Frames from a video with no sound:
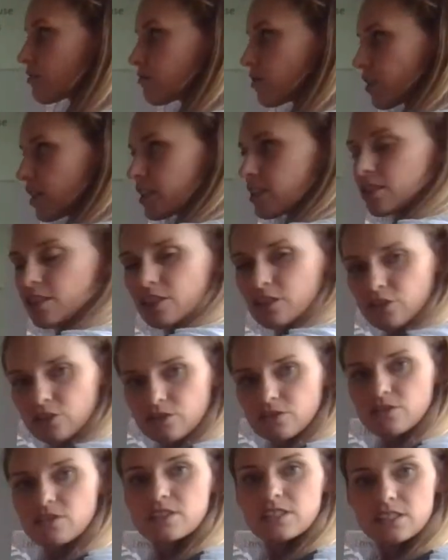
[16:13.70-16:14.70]
Writer
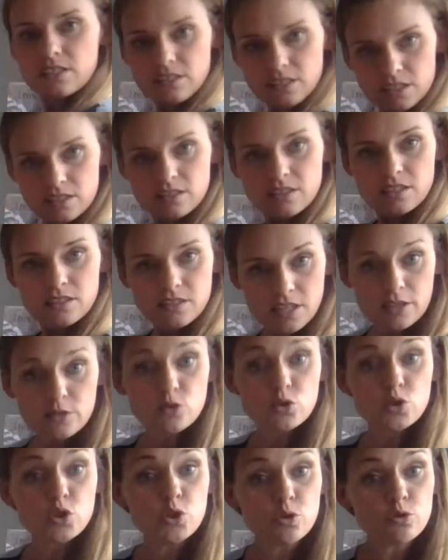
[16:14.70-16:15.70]
uses
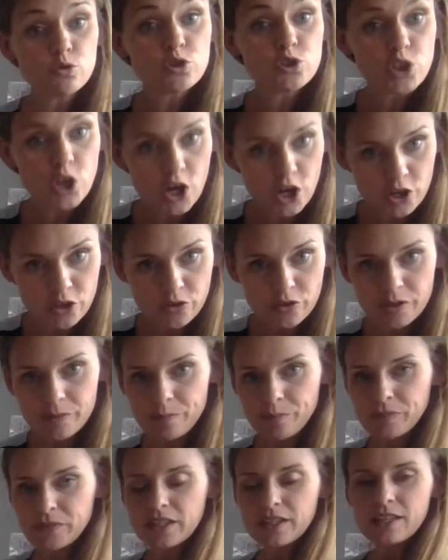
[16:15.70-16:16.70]
to show.
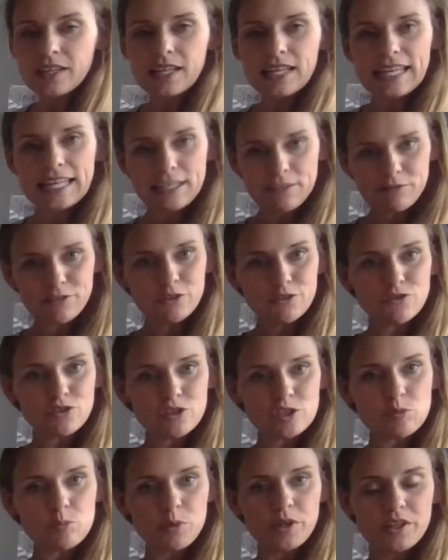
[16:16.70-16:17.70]
If you
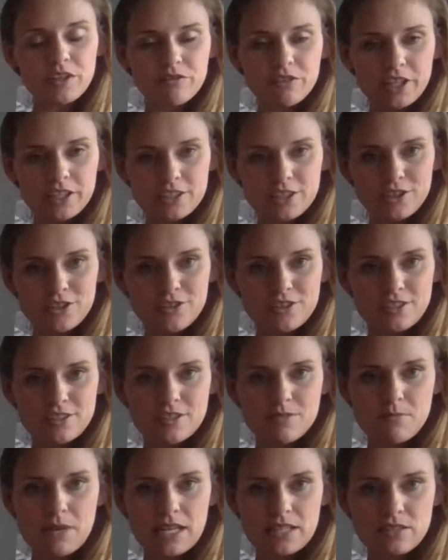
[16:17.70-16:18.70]
just put the writer
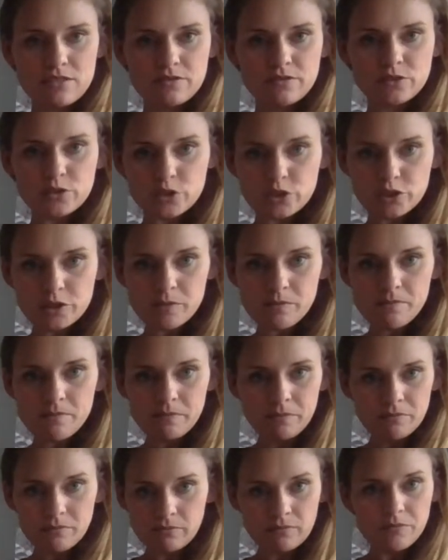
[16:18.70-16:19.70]
uses a metaphor,
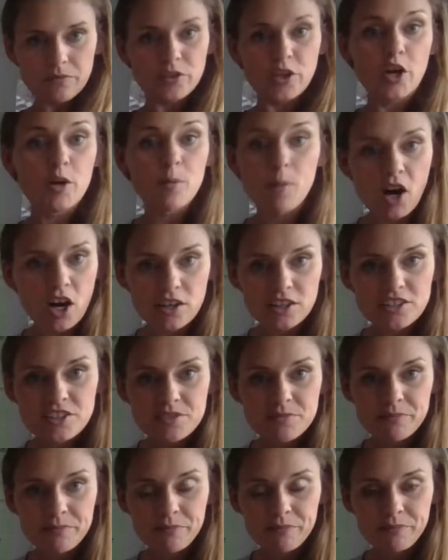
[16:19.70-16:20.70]
no
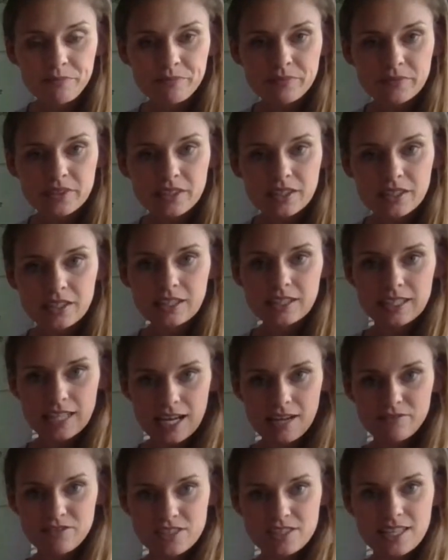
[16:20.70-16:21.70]
marks. You
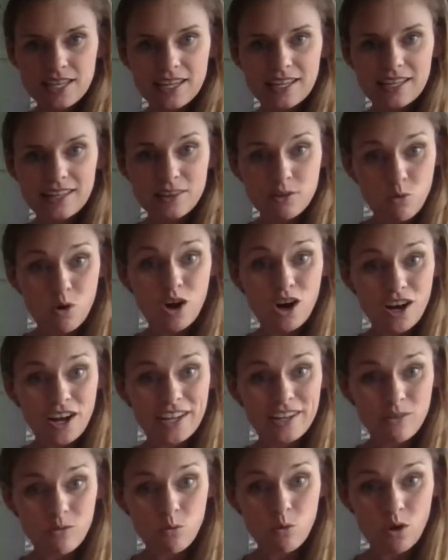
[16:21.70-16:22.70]
have to say the
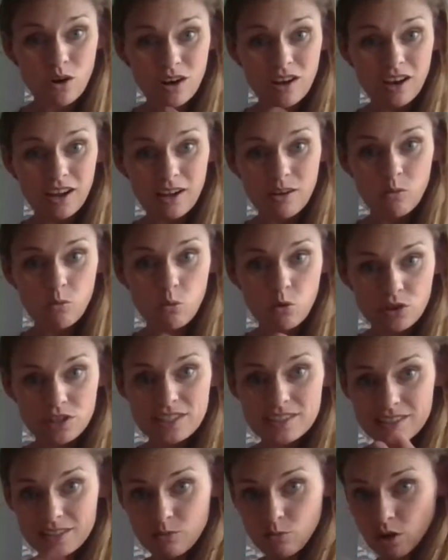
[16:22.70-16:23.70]
why. What
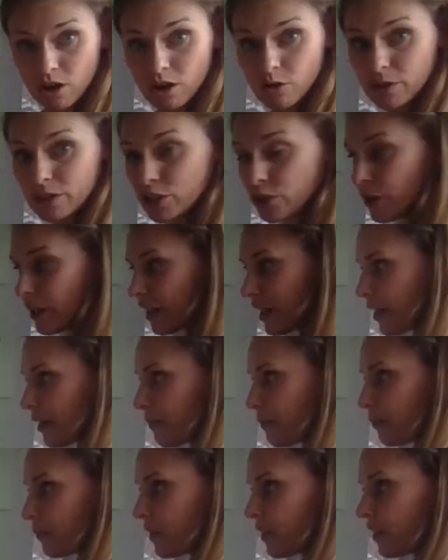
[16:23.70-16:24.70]
is it? Why are we doing it?